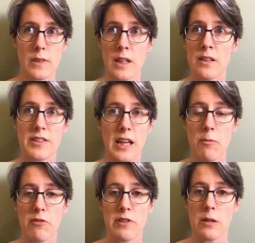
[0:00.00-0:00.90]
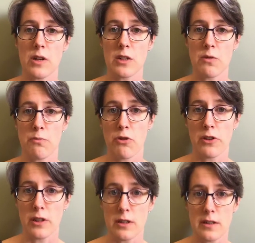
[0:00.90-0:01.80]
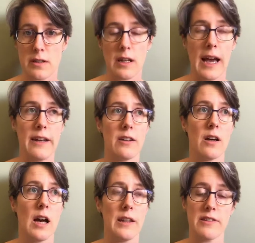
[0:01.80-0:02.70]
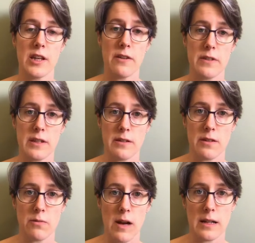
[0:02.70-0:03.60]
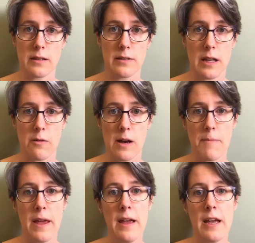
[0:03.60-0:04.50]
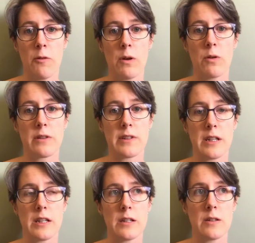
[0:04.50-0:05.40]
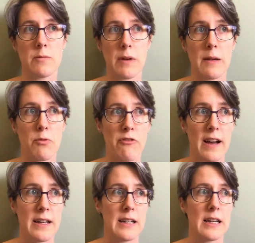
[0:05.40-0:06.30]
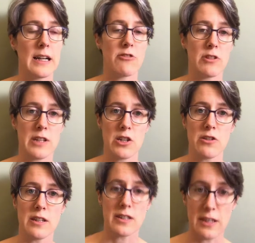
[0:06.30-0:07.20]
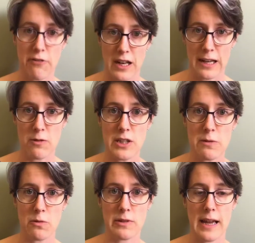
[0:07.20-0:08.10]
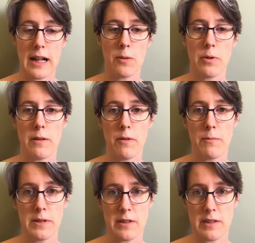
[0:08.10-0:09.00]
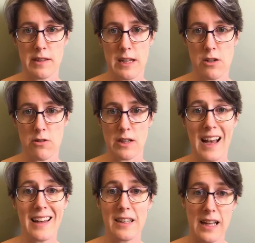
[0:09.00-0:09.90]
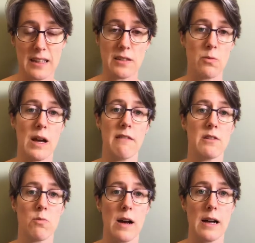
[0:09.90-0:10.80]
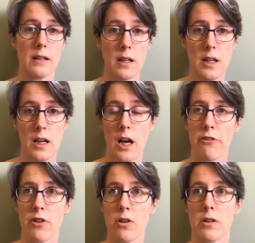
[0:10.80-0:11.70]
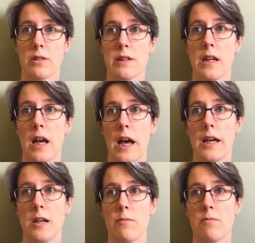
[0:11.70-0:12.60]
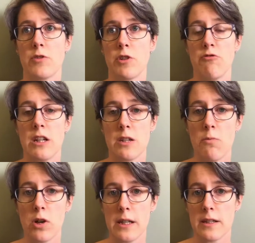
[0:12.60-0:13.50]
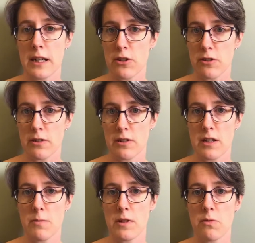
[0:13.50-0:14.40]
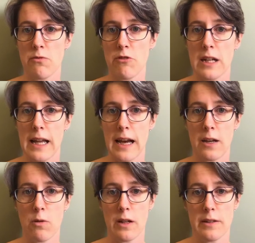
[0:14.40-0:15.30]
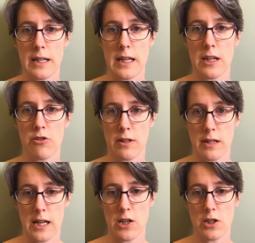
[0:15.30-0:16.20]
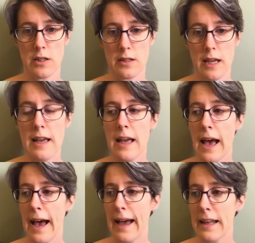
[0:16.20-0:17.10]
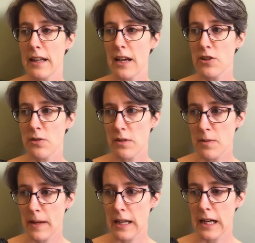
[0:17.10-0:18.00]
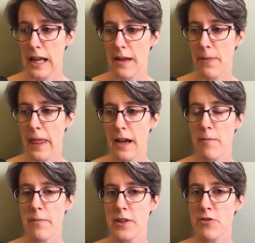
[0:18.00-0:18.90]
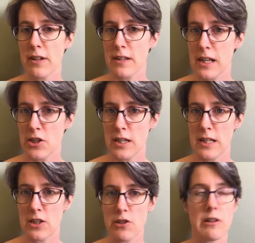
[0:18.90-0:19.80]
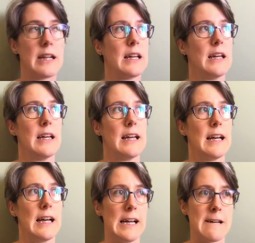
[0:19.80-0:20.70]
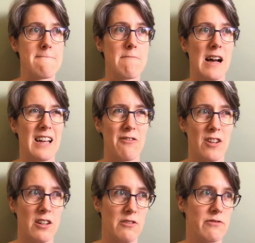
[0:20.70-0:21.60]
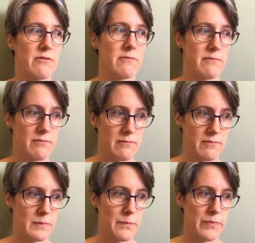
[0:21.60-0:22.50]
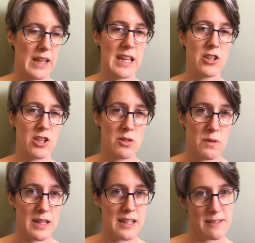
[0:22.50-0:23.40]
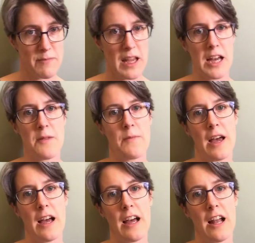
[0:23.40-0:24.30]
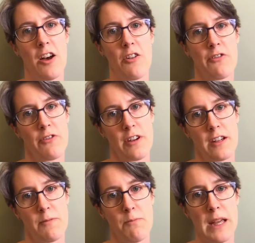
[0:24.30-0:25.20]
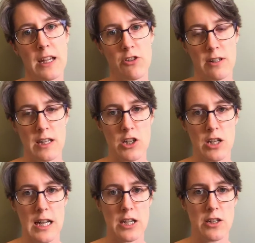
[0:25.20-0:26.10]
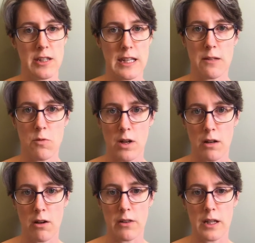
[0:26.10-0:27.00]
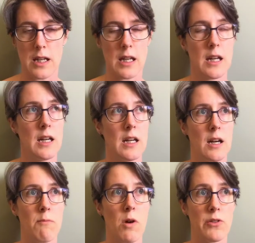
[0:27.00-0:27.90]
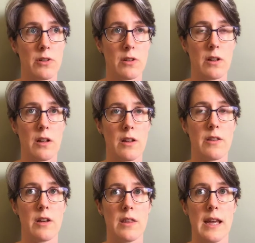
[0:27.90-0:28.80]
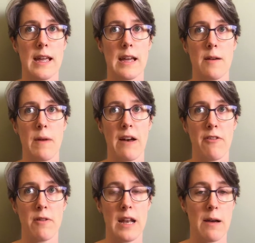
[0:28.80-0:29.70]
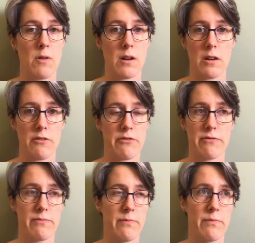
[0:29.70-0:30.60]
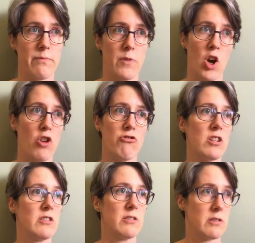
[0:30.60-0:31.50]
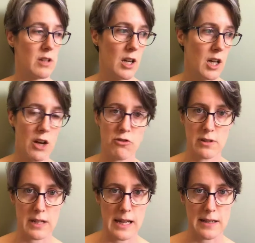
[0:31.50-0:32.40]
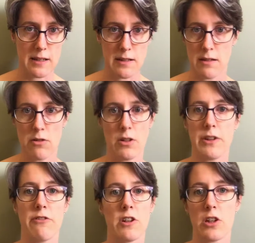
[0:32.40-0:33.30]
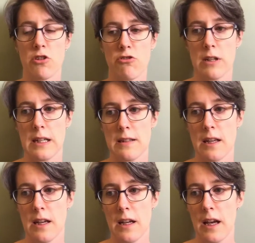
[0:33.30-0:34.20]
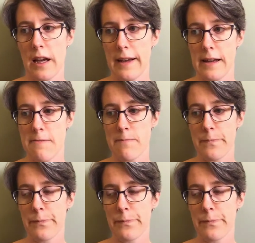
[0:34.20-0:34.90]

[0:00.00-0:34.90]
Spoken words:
same obviously works with products and services as well. So we want to, by providing translations into different languages, we want to help businesses in York and elsewhere as well, of course, to reach more international customers with really high quality translations. And I just want to make it clear, the translation industry, I have a lot of issues with it. A of big translation agencies work on the model that they have a network of hundreds of translators in all different countries, and